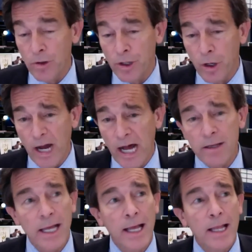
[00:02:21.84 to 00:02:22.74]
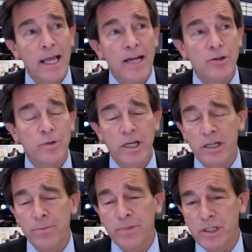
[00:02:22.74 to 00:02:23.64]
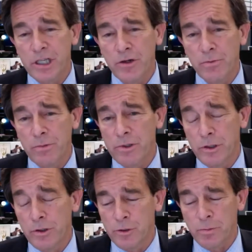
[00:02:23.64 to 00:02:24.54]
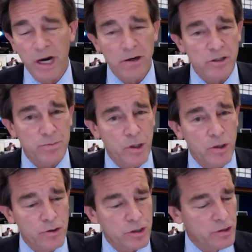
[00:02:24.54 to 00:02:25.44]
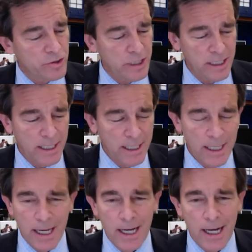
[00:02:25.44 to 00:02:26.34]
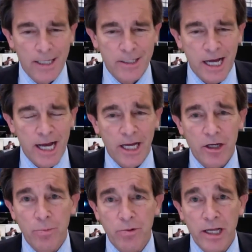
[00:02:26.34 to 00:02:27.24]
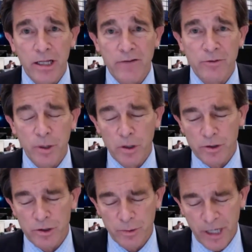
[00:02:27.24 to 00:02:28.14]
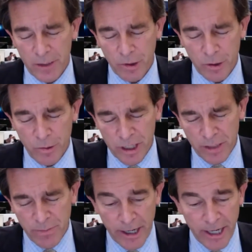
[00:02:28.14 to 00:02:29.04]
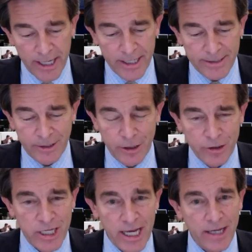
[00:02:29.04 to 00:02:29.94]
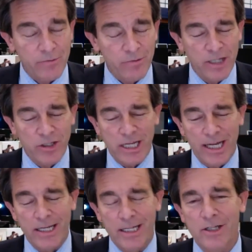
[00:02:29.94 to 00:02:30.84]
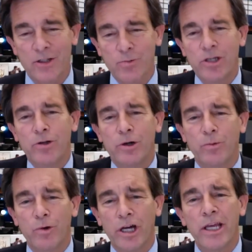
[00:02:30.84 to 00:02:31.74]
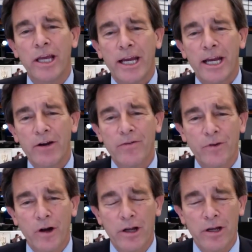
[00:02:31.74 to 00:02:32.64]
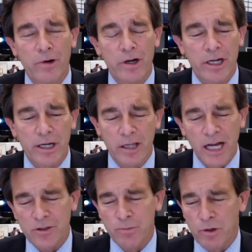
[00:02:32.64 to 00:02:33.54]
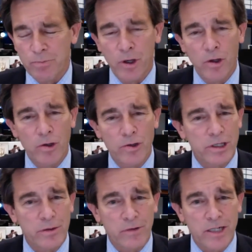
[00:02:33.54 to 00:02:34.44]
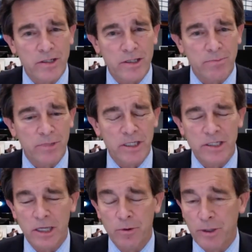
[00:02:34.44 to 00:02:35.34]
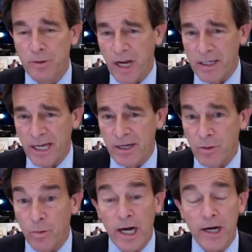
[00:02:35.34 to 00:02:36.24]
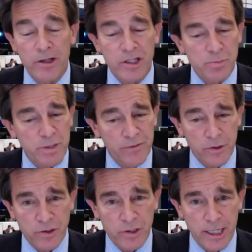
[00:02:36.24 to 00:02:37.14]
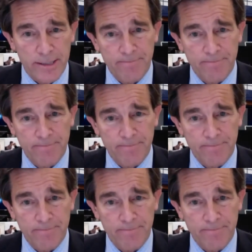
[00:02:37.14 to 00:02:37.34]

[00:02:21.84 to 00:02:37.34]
though, out last week, an NBC News Marist poll shows a tie. I know Brian loves polls, so we had to work one in. Mariana, your take, the race tightening as we knew it would here in Florida, and we're going to hear lots more polls and a race that many say will be right down to the wire in this pivotal state.